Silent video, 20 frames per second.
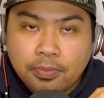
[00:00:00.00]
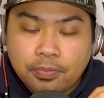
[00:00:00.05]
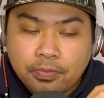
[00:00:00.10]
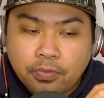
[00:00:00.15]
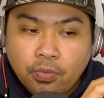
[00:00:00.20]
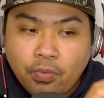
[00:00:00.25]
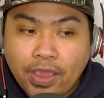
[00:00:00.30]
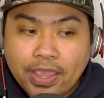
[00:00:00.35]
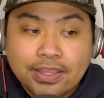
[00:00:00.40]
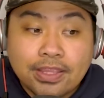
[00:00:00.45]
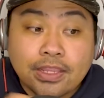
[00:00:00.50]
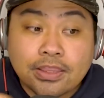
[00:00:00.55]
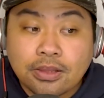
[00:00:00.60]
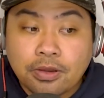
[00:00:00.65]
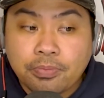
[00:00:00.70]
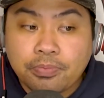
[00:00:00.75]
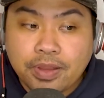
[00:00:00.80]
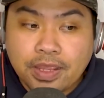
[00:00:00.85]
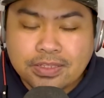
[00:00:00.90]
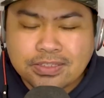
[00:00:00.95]
way that
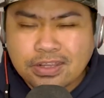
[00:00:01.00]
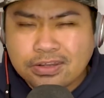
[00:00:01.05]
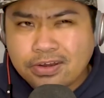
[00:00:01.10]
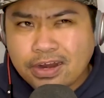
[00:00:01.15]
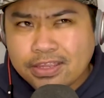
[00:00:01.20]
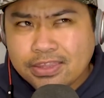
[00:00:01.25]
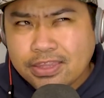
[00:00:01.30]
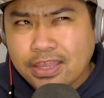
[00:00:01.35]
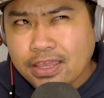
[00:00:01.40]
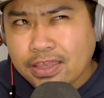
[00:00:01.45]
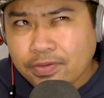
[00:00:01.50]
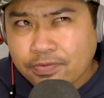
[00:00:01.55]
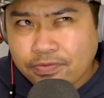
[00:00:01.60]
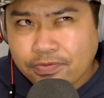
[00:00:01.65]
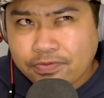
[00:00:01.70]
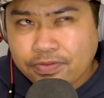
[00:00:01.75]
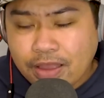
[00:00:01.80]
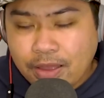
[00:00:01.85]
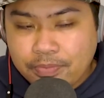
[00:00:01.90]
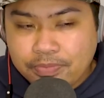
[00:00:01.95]
they're placed on there. I think,
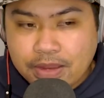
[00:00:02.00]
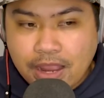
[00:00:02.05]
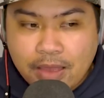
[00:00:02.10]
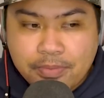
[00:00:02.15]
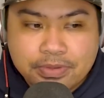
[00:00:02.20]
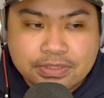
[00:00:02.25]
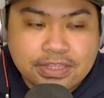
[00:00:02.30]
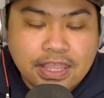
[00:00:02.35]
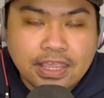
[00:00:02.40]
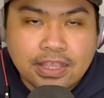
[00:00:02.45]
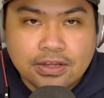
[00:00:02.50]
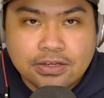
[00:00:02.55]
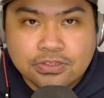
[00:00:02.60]
if I'm not mistaken,